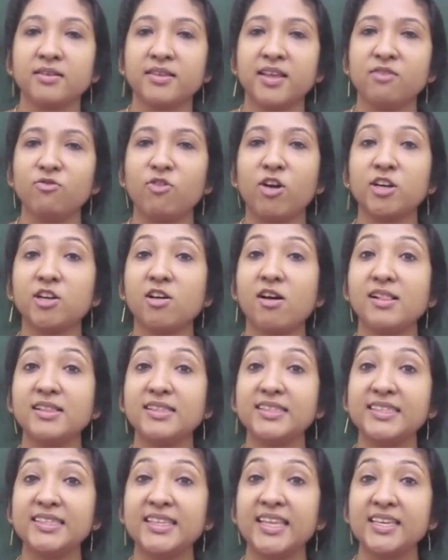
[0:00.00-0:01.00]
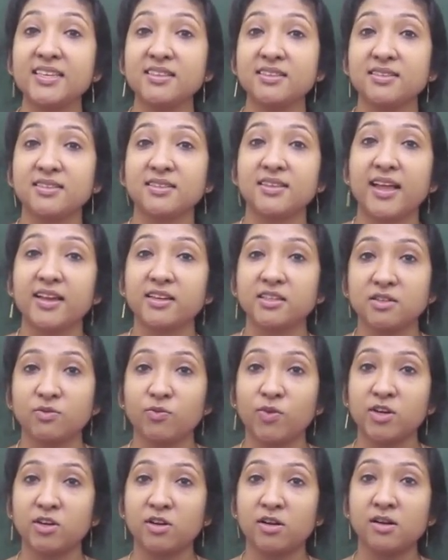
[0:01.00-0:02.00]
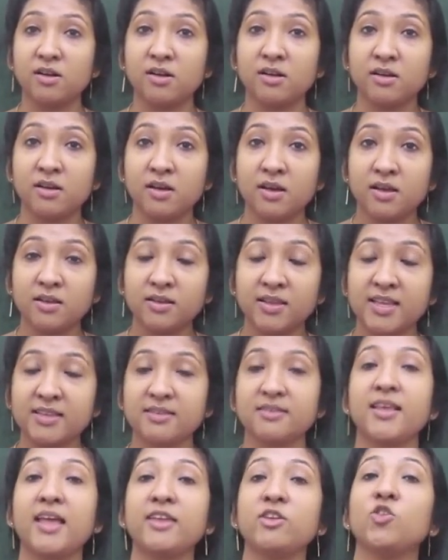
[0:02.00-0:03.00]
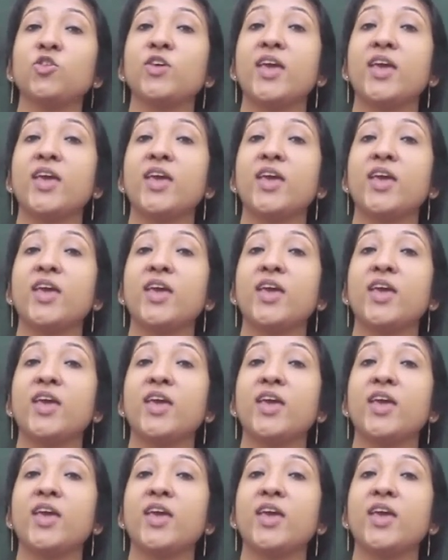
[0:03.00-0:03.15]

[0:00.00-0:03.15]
then what all things that